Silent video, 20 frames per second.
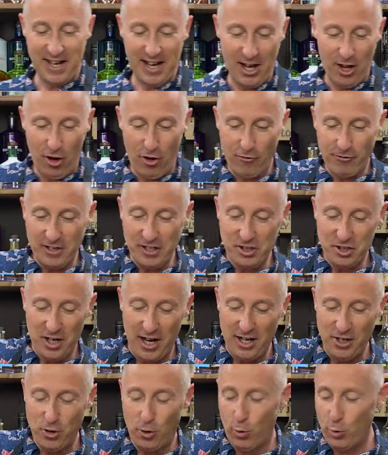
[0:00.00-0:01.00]
uh, orange
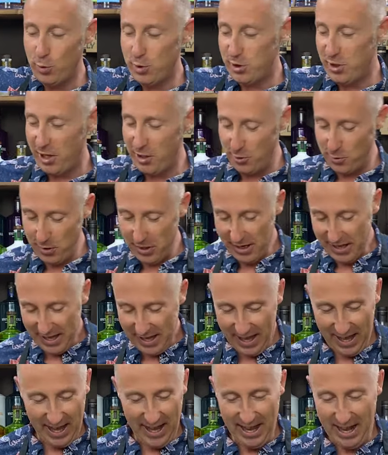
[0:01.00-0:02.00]
and also
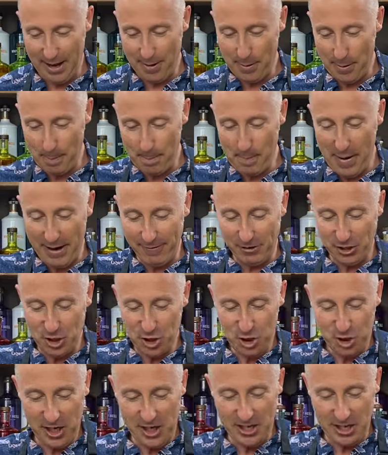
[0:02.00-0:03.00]
uh,
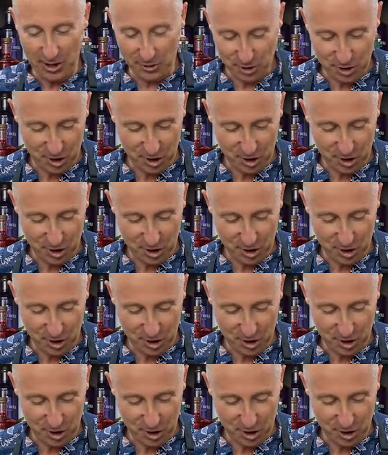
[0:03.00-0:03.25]
maraschino